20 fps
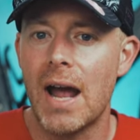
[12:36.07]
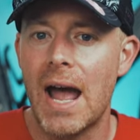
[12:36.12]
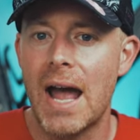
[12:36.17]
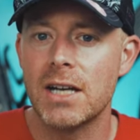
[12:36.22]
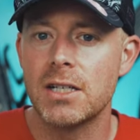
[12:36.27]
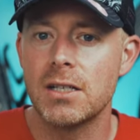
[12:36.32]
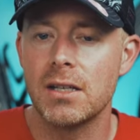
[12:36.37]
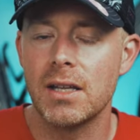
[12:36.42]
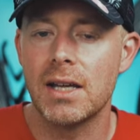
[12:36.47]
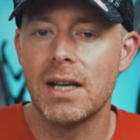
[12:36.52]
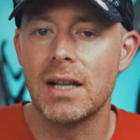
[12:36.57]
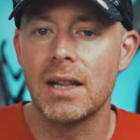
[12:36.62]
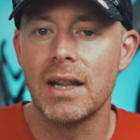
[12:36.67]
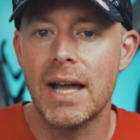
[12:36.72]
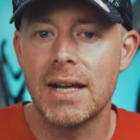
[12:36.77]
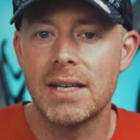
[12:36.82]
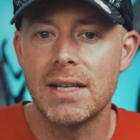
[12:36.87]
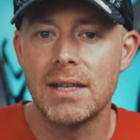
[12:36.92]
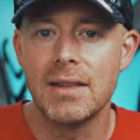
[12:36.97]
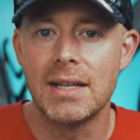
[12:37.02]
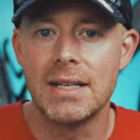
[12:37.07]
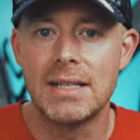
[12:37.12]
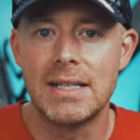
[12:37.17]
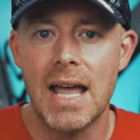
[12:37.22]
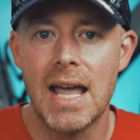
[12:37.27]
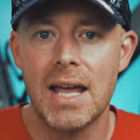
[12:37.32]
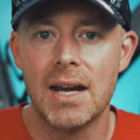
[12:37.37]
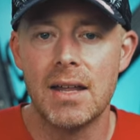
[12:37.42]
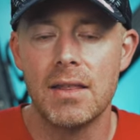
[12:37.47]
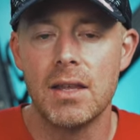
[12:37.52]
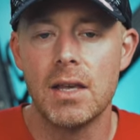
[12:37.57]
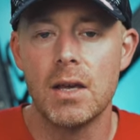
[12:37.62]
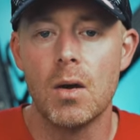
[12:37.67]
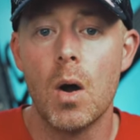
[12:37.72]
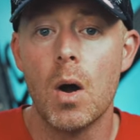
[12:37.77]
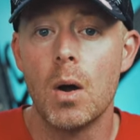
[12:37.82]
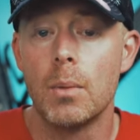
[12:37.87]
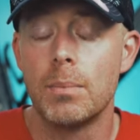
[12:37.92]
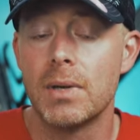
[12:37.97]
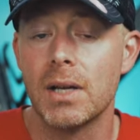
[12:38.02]
actually collecting the data that you
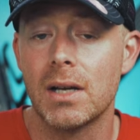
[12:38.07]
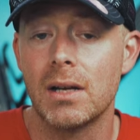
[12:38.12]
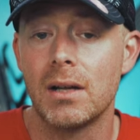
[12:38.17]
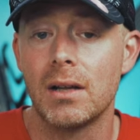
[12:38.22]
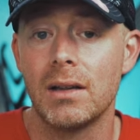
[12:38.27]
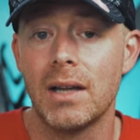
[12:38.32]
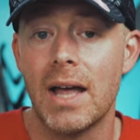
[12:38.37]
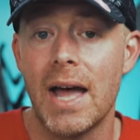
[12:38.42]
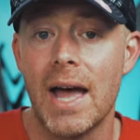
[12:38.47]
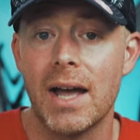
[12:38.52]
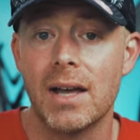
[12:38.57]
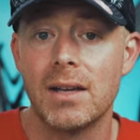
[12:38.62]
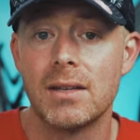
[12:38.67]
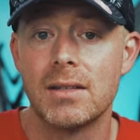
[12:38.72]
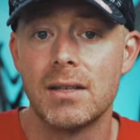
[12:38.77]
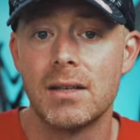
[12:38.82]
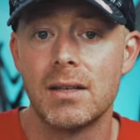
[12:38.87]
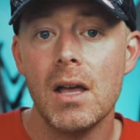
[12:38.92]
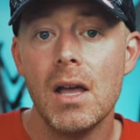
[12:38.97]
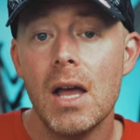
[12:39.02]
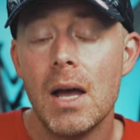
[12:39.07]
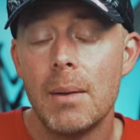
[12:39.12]
hope to collect.